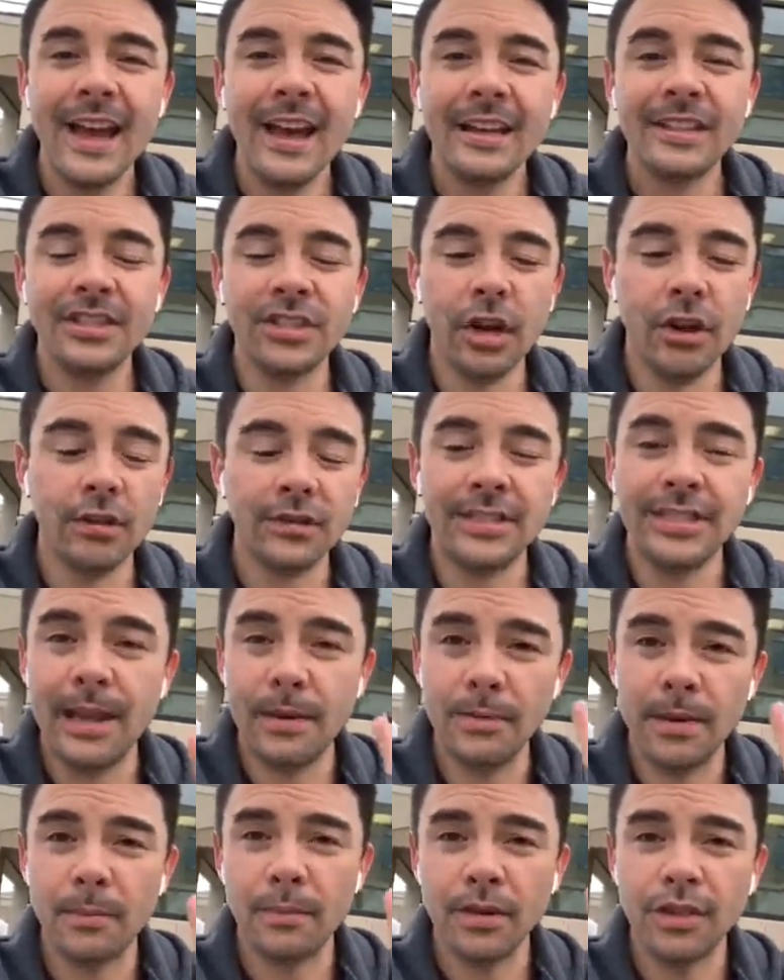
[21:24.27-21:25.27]
So
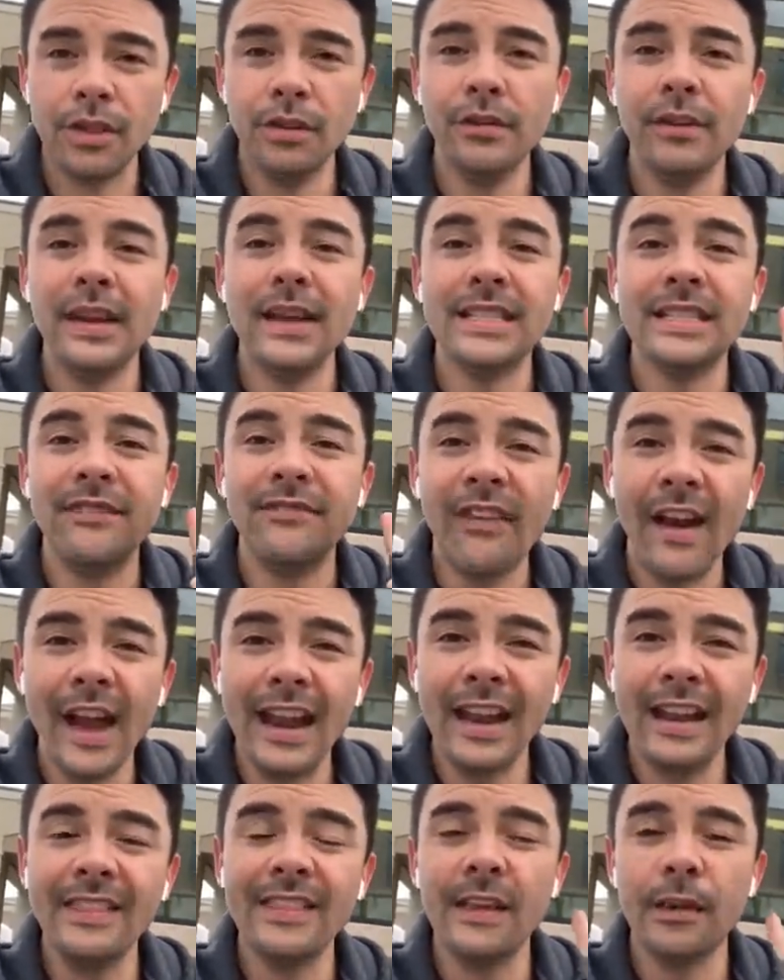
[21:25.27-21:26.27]
step number two is
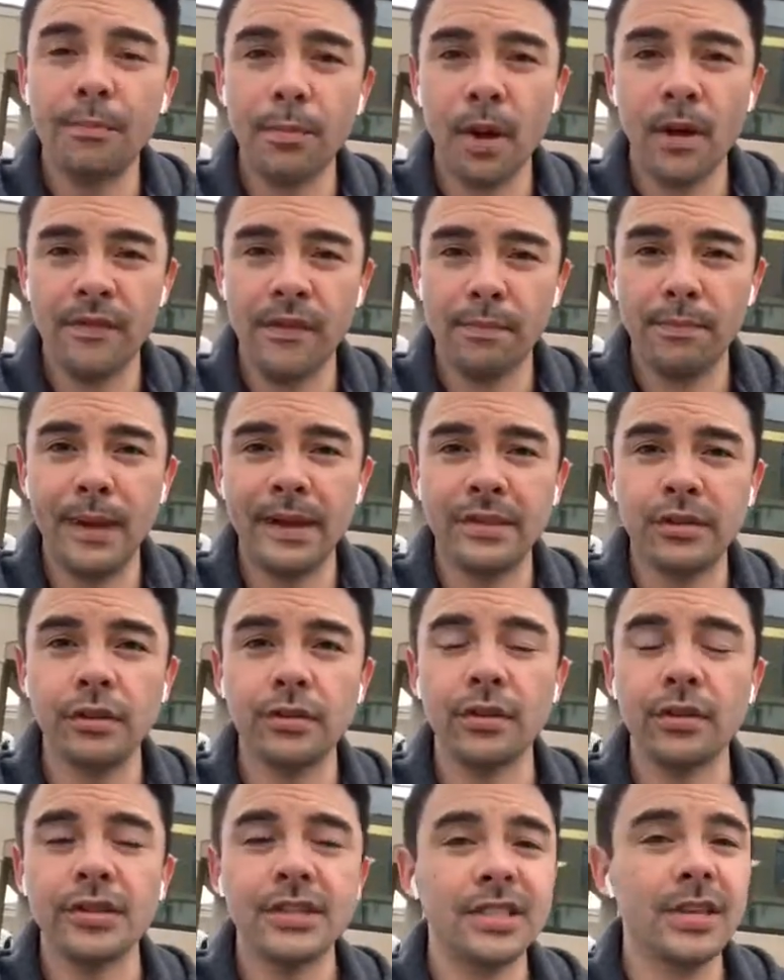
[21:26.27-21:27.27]
finding the perfect
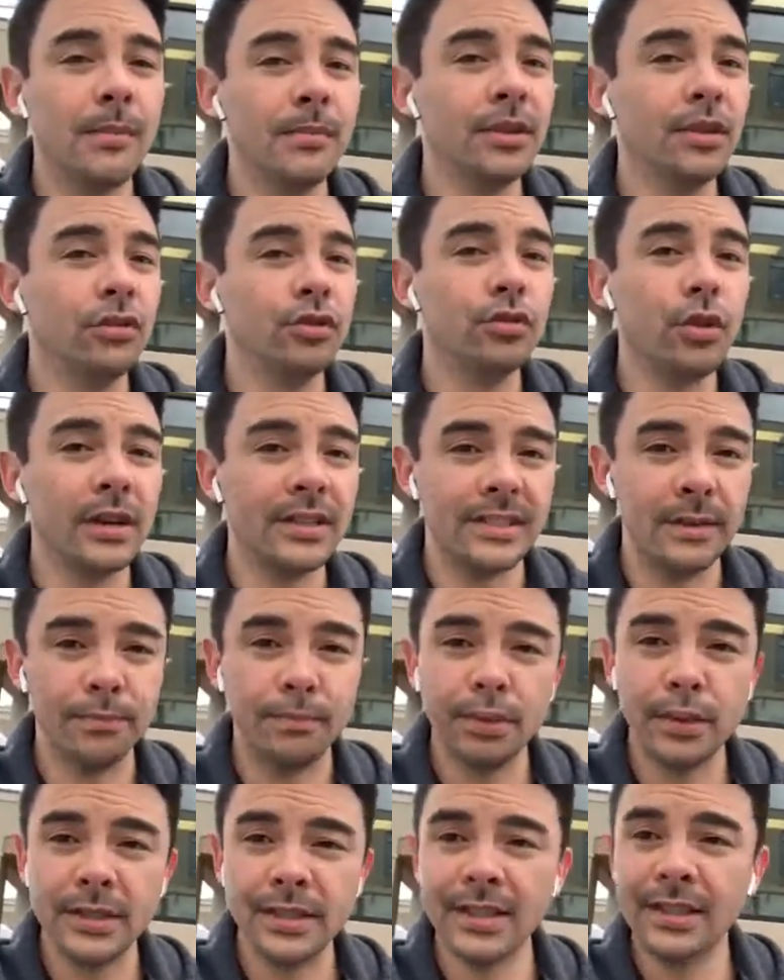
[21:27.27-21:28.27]
placeholder, someone you trust
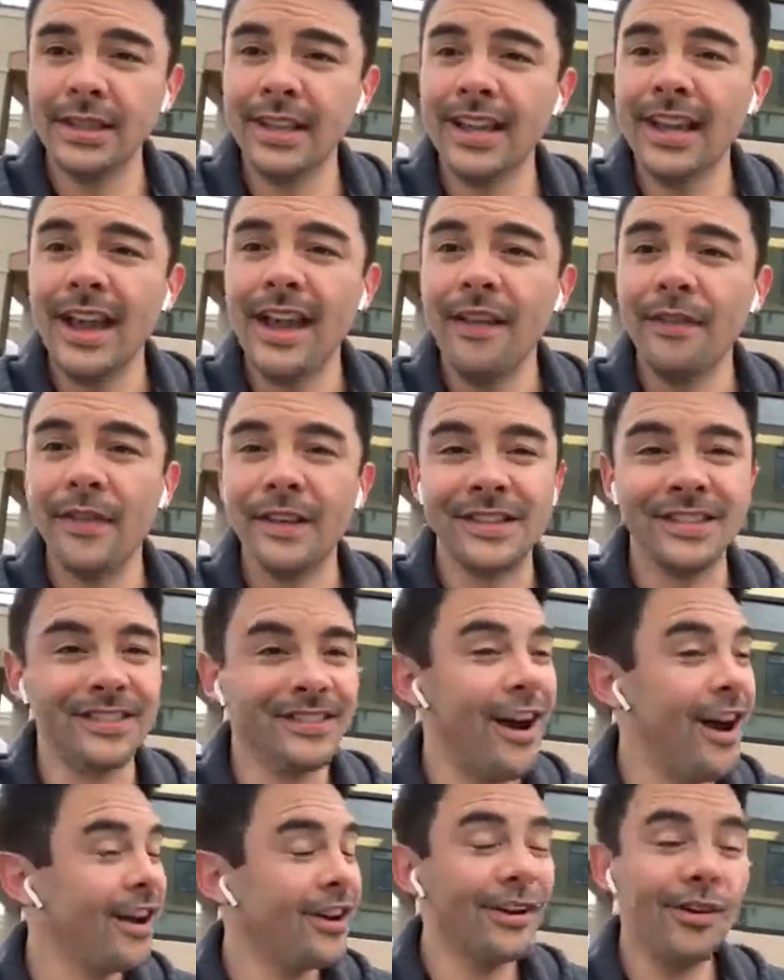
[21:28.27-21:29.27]
implicitly, that's
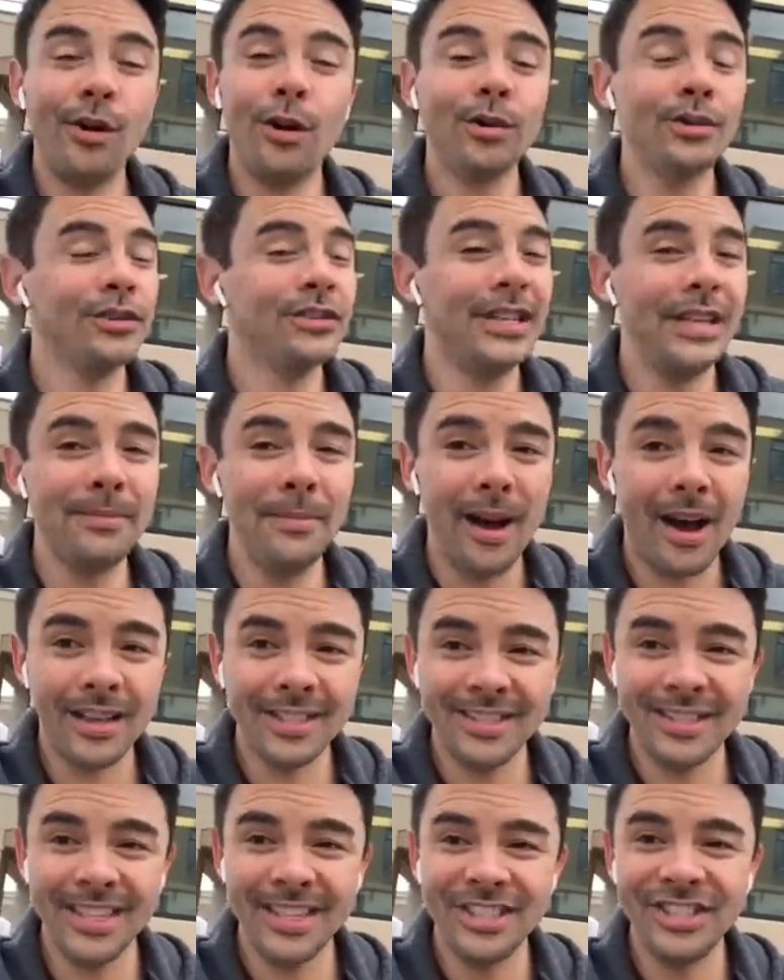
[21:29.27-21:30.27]
not going to hold your team
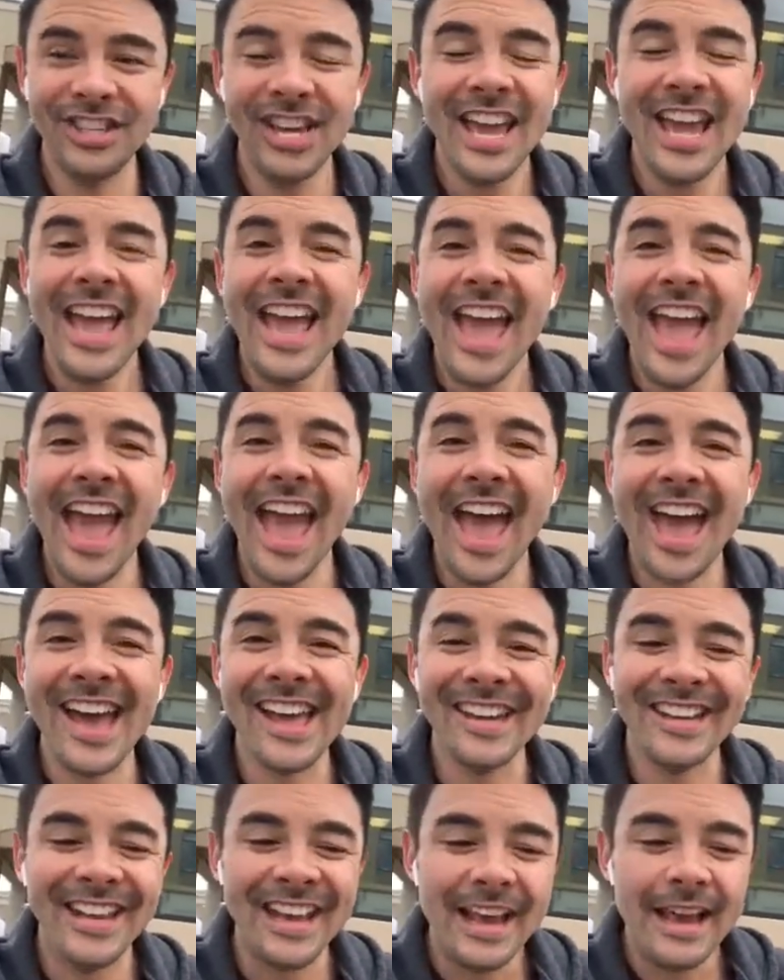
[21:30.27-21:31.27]
hostage,
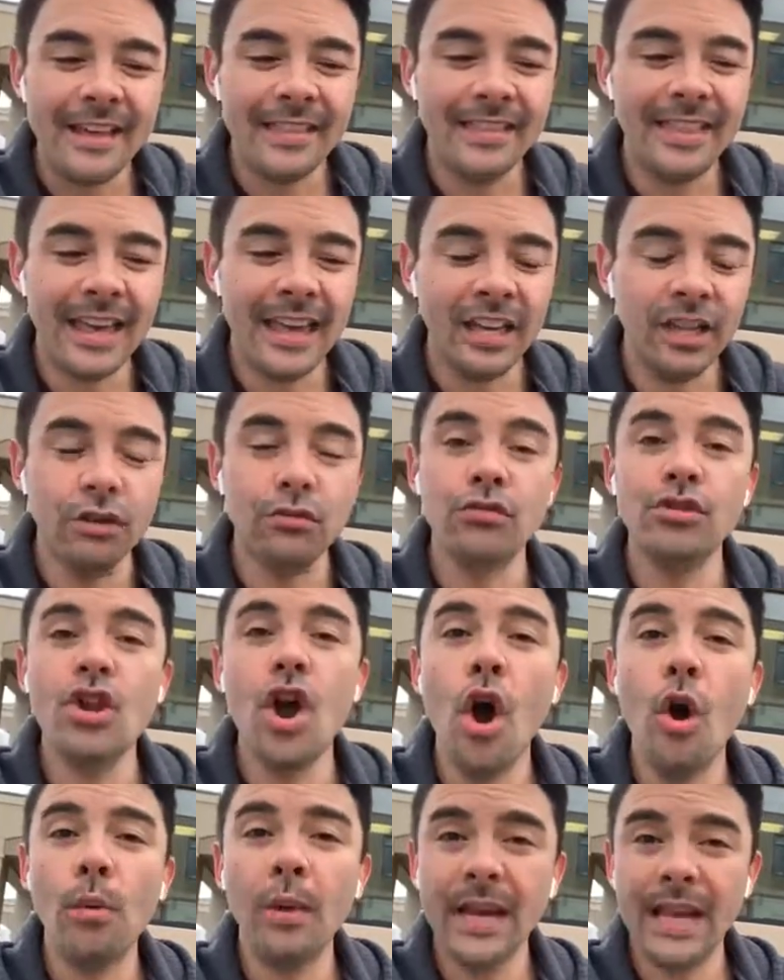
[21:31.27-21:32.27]
and that you
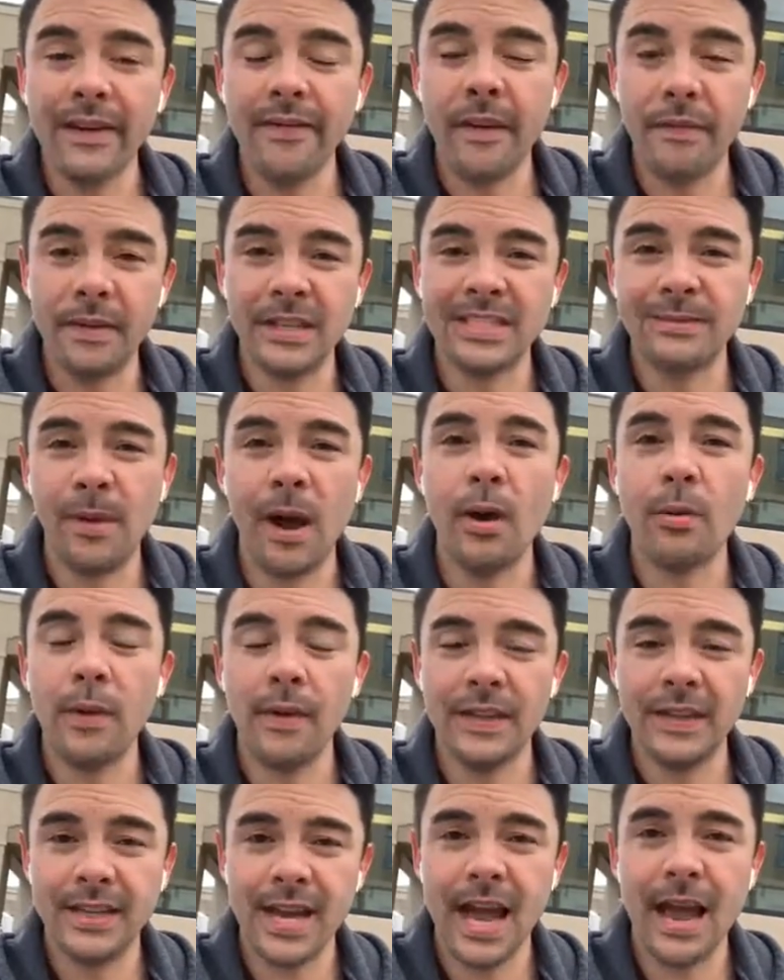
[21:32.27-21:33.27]
know will give up the spot
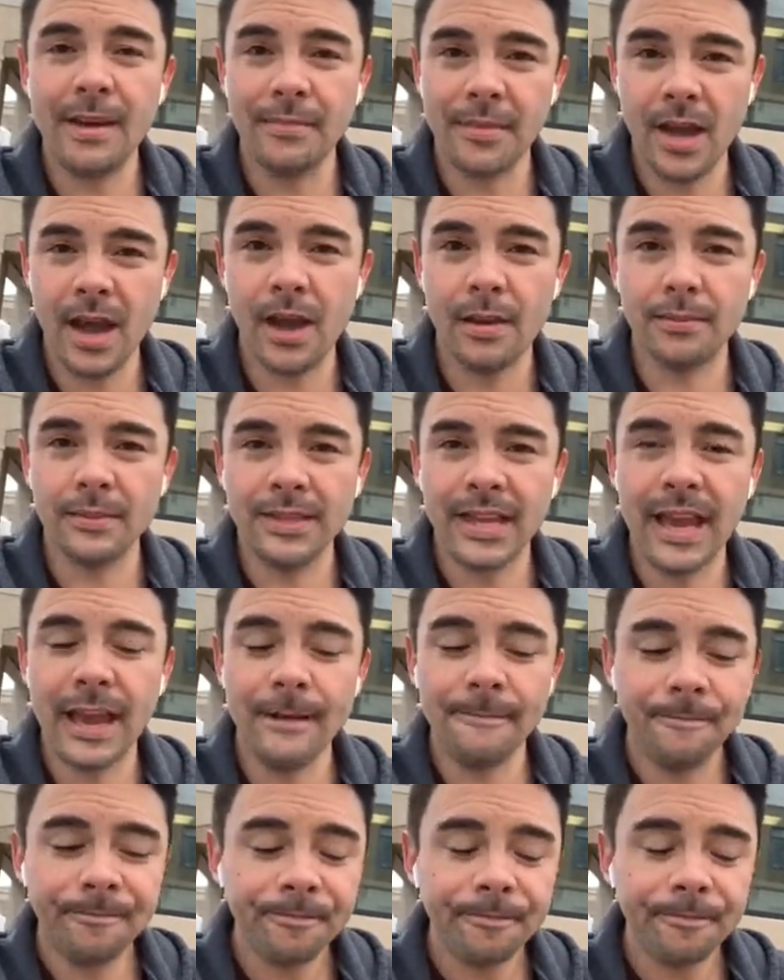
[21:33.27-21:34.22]
when the time comes, okay?